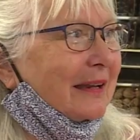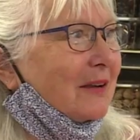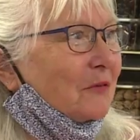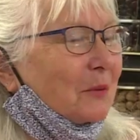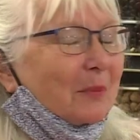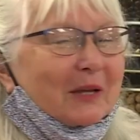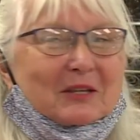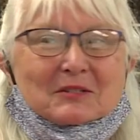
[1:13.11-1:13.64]

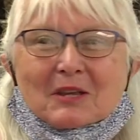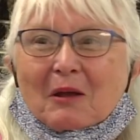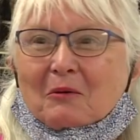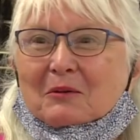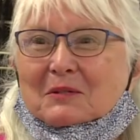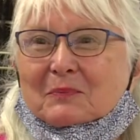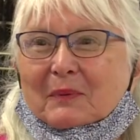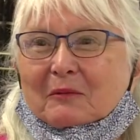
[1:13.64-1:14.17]
Everybody's
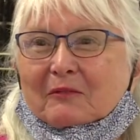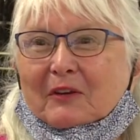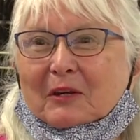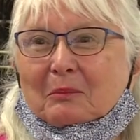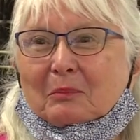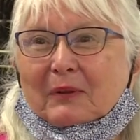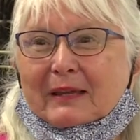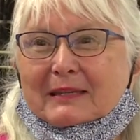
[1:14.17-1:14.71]
always been
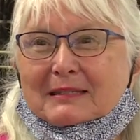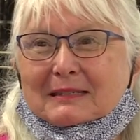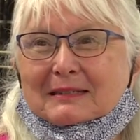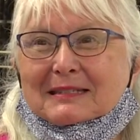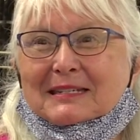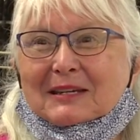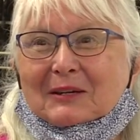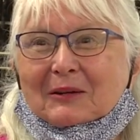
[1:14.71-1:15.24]
very
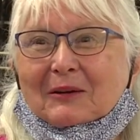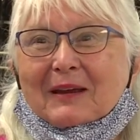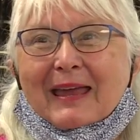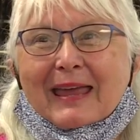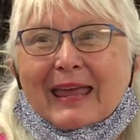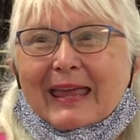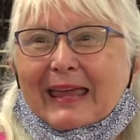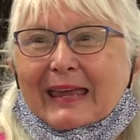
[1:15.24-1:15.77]
pleasant here,
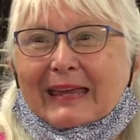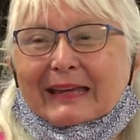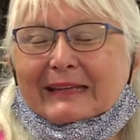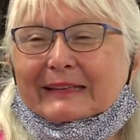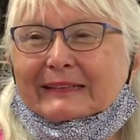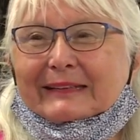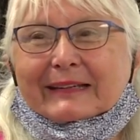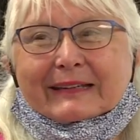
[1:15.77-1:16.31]

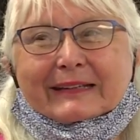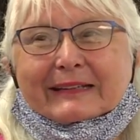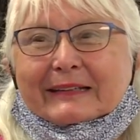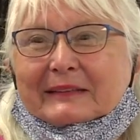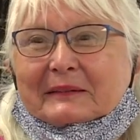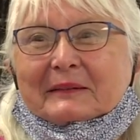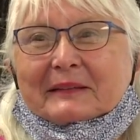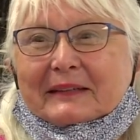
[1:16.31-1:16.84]
and
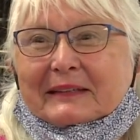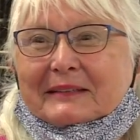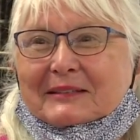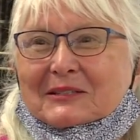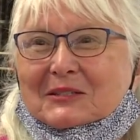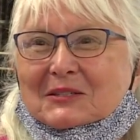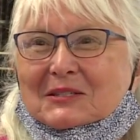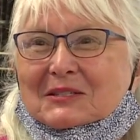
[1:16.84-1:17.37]
uh,
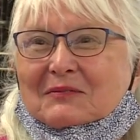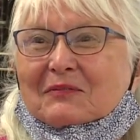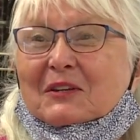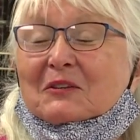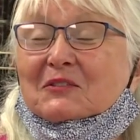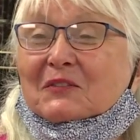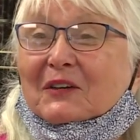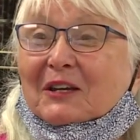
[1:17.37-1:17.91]
it just
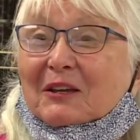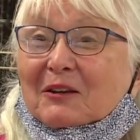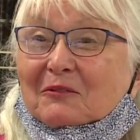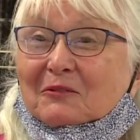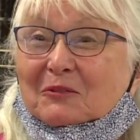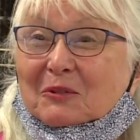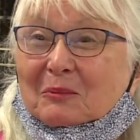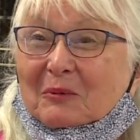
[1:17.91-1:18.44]
feels very
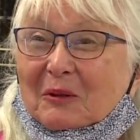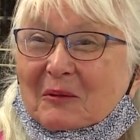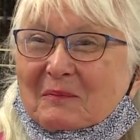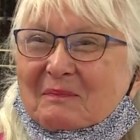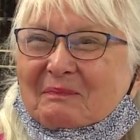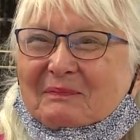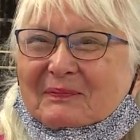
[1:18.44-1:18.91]
comfortable.